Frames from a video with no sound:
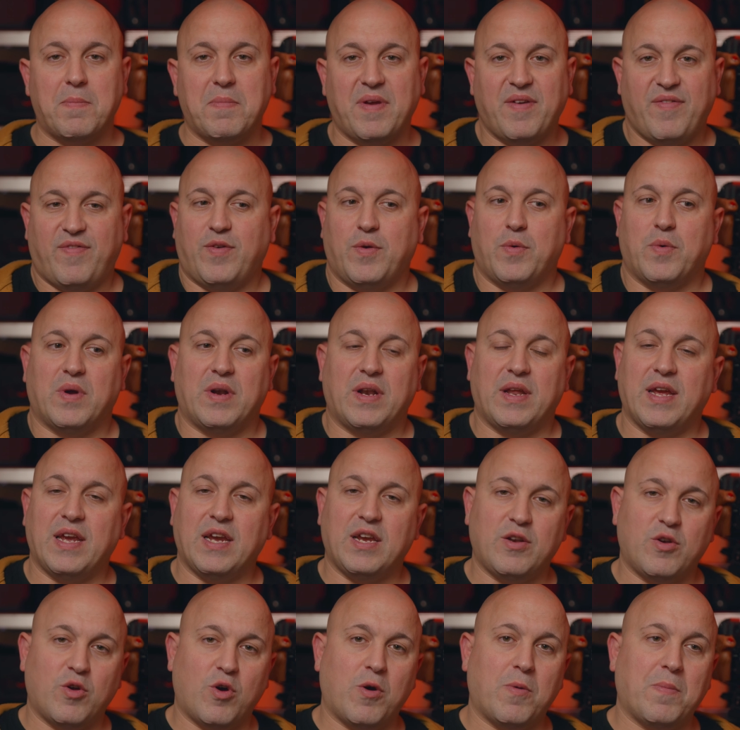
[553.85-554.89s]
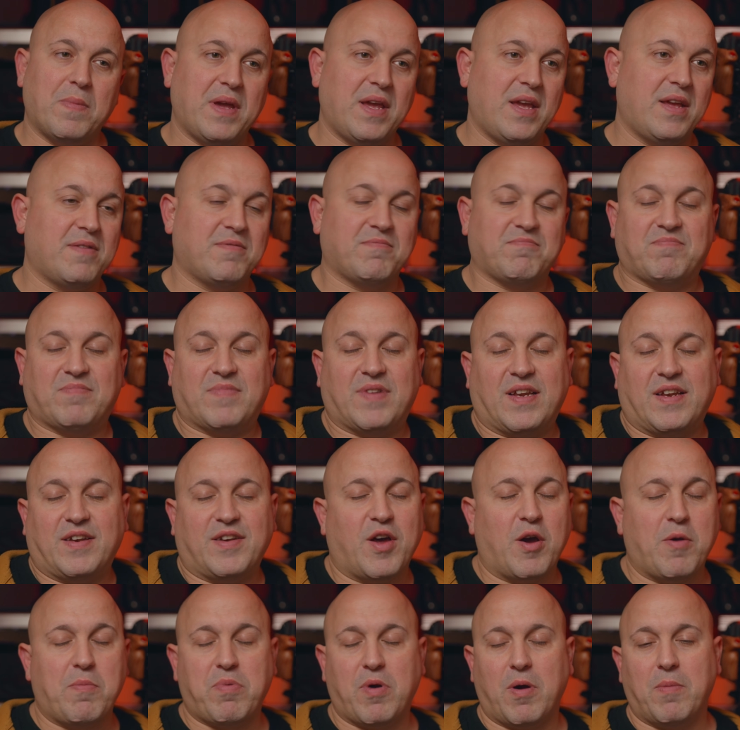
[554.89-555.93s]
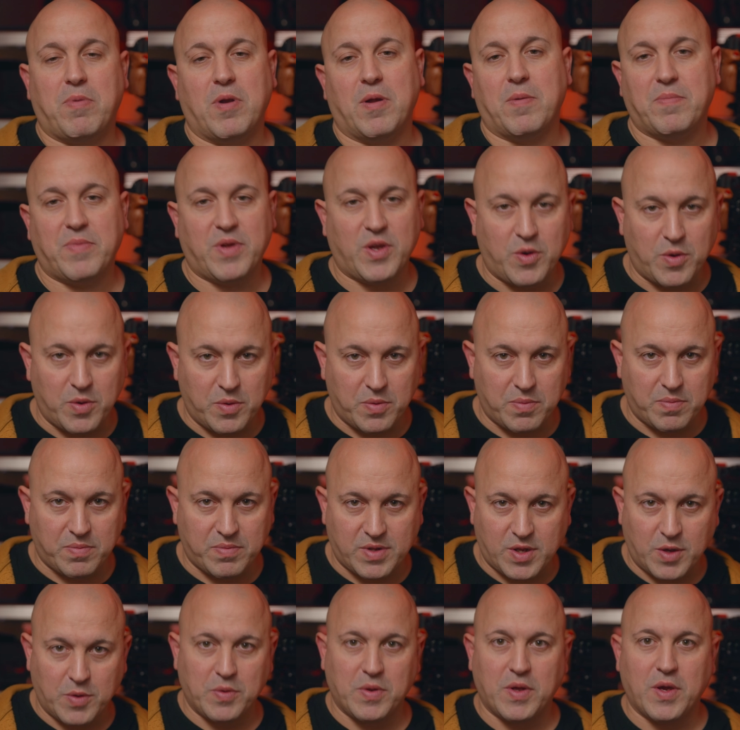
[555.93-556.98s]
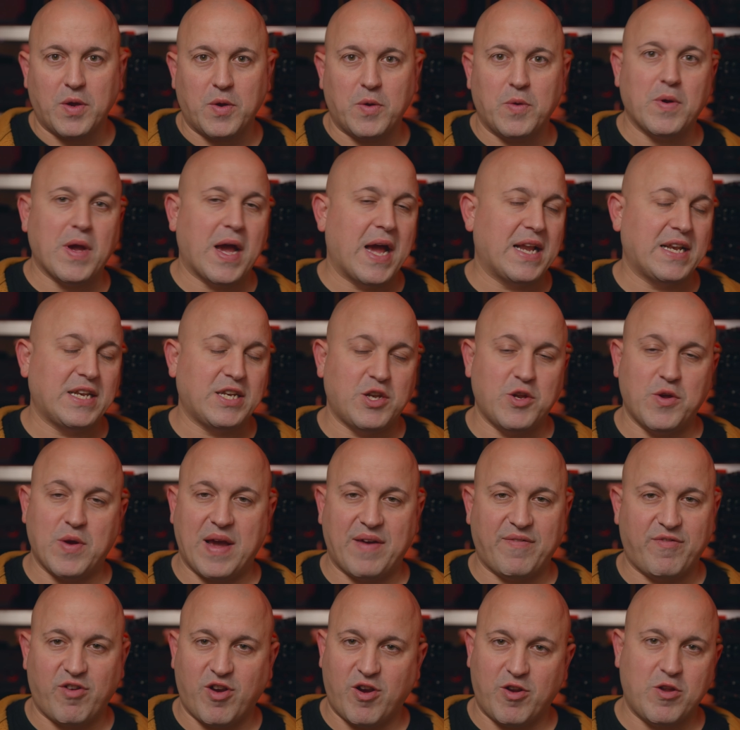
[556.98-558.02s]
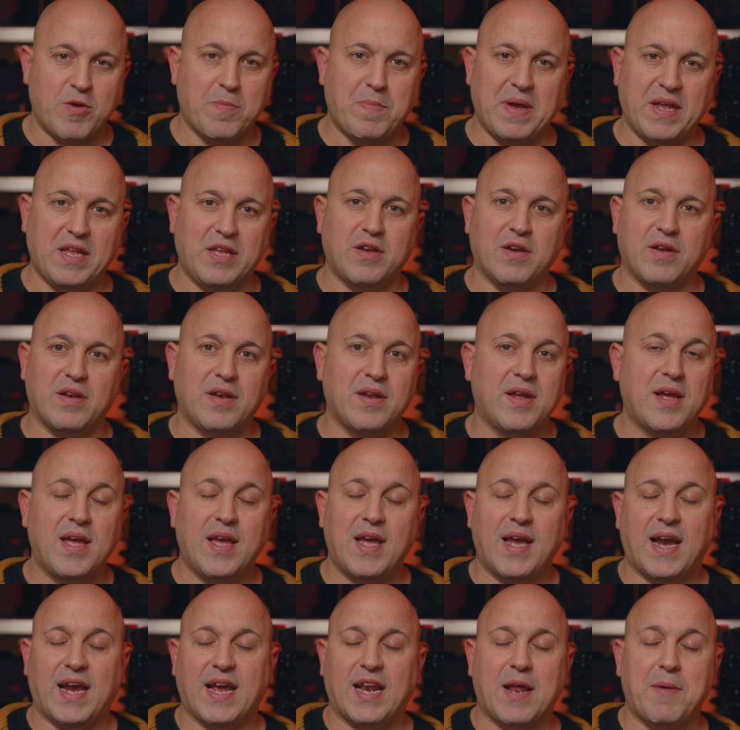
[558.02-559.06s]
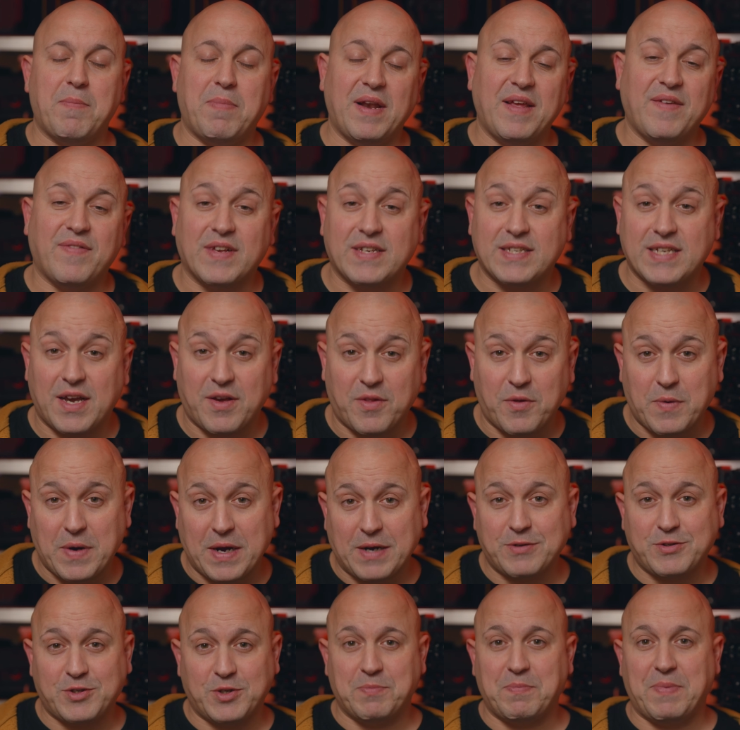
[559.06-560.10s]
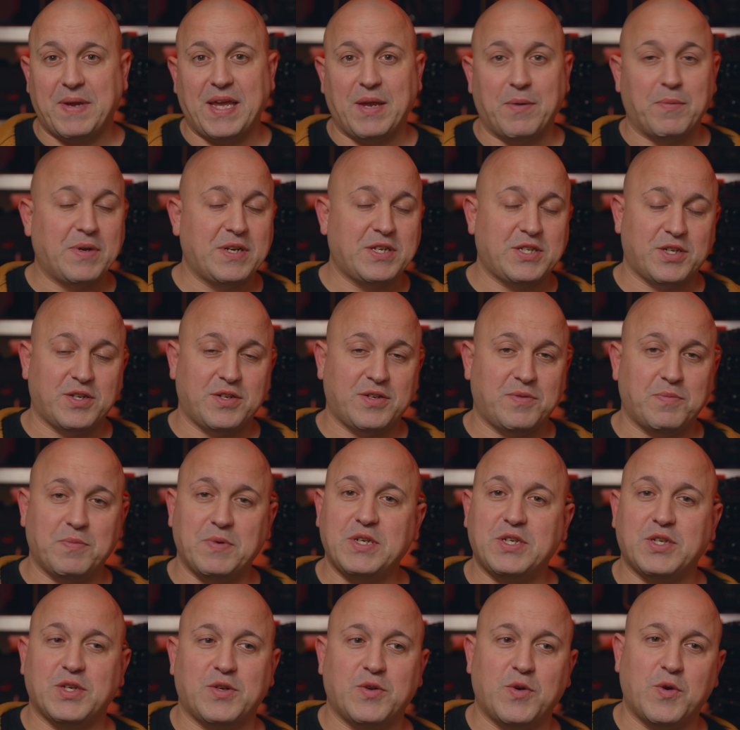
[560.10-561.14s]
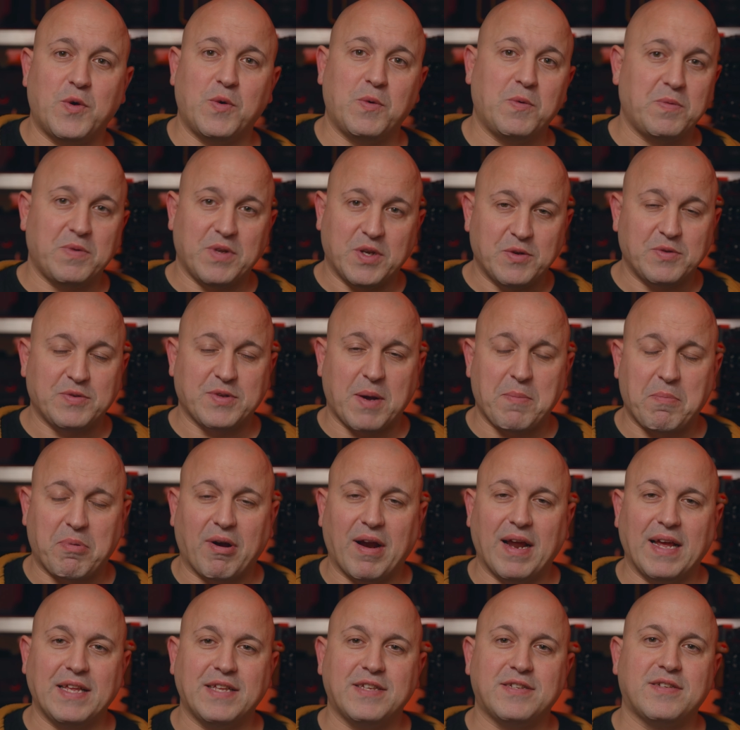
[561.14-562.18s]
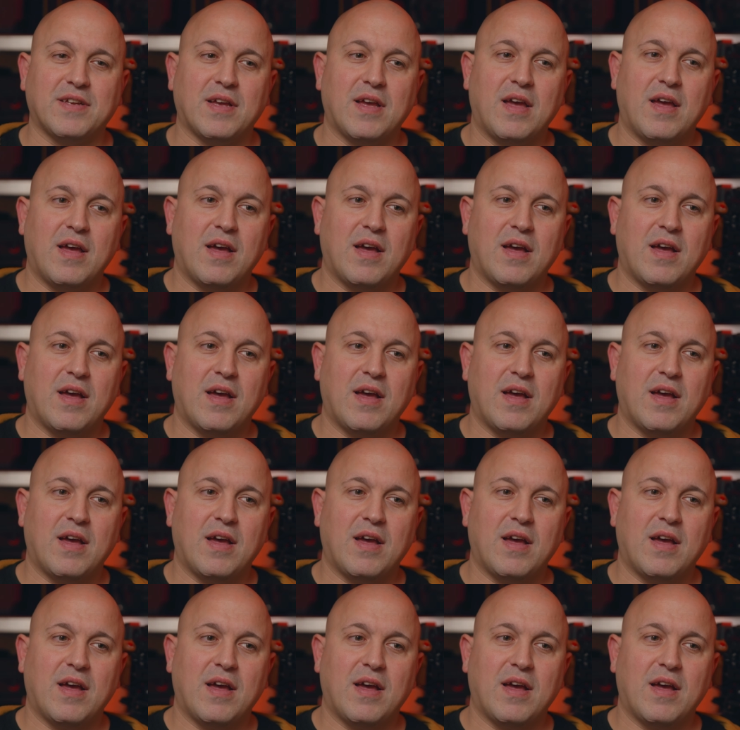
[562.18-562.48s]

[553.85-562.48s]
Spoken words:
If you want to ignore me, no problem. You do you, and you have your own opinion, and I believe that's how the world should be. We should all use our brains.